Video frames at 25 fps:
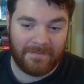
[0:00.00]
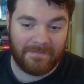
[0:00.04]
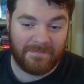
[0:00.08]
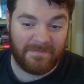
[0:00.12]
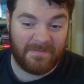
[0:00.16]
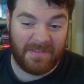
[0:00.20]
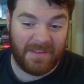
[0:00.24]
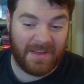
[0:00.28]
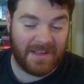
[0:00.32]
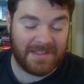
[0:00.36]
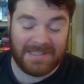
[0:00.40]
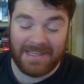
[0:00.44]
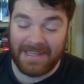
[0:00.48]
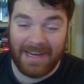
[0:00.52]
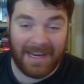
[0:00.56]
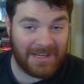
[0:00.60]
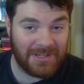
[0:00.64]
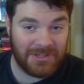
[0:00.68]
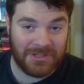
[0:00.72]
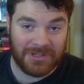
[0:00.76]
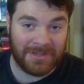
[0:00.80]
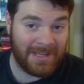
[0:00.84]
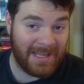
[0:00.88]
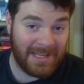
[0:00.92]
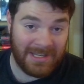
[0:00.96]
13
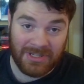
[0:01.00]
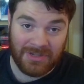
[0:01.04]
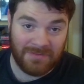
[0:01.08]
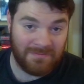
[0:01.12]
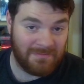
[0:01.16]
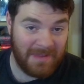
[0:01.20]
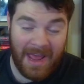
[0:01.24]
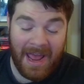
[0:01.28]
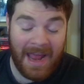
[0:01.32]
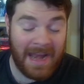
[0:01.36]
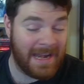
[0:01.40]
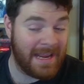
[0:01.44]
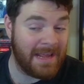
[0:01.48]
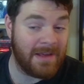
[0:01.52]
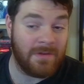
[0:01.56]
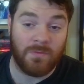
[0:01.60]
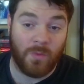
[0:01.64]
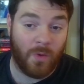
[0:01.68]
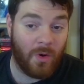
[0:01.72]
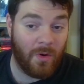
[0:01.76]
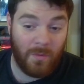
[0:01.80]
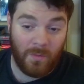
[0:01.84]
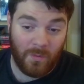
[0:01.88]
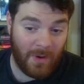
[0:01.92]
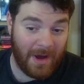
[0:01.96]
engine in any
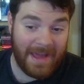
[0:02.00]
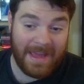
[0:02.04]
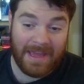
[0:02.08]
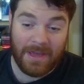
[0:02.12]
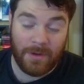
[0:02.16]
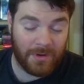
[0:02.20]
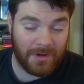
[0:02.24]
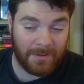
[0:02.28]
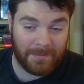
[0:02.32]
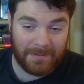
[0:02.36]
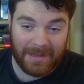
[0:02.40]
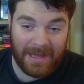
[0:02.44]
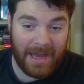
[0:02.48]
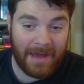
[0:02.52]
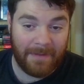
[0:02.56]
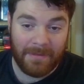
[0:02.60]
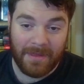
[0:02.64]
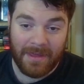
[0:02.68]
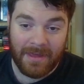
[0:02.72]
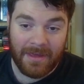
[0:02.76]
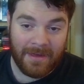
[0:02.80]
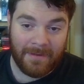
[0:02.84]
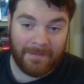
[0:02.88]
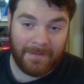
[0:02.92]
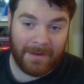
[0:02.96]
what way you want to play it,
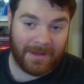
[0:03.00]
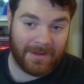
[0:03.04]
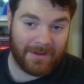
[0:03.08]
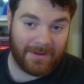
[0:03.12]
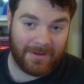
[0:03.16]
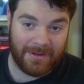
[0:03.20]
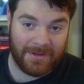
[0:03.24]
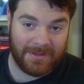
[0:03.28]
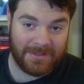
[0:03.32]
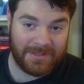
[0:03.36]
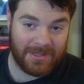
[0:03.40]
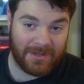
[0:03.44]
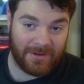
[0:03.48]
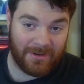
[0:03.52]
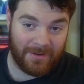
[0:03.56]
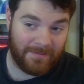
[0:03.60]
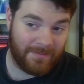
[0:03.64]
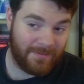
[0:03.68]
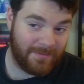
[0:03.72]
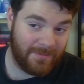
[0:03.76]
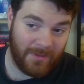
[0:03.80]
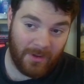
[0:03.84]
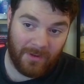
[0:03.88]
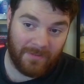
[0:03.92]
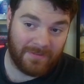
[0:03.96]
because you've got
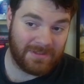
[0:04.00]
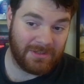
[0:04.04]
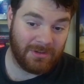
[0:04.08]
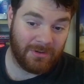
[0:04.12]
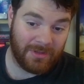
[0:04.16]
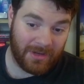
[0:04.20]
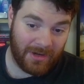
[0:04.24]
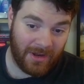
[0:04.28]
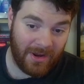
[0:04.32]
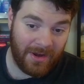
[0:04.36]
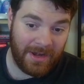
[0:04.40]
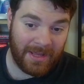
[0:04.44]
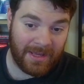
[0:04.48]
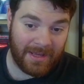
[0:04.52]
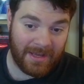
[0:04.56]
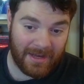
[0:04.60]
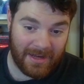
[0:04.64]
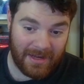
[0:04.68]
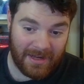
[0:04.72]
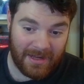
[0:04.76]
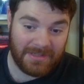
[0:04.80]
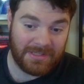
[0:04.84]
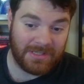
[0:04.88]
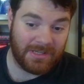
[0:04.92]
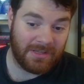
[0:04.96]
obviously all the lightning
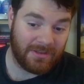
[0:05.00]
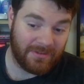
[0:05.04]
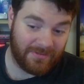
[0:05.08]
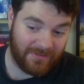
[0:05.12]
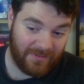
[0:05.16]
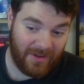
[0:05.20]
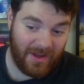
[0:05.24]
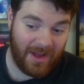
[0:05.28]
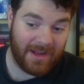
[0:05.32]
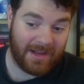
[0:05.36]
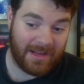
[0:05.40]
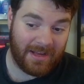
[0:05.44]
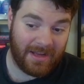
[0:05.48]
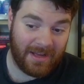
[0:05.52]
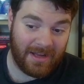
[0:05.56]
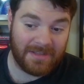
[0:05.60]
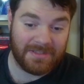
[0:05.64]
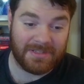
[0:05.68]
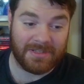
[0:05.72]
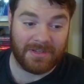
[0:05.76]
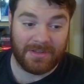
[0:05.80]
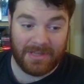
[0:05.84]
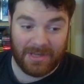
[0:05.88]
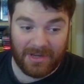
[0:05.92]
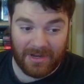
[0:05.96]
cards, you've got the fire cards,
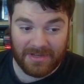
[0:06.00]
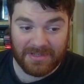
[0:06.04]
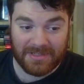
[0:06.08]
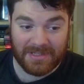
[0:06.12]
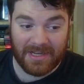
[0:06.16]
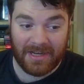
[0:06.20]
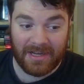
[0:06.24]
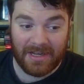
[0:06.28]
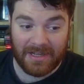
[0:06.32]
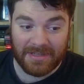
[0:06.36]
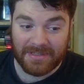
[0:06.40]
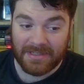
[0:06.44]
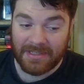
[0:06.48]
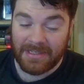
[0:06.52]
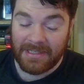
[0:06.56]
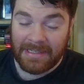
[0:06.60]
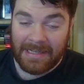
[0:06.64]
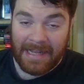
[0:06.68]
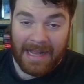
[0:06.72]
you've got the ice cards,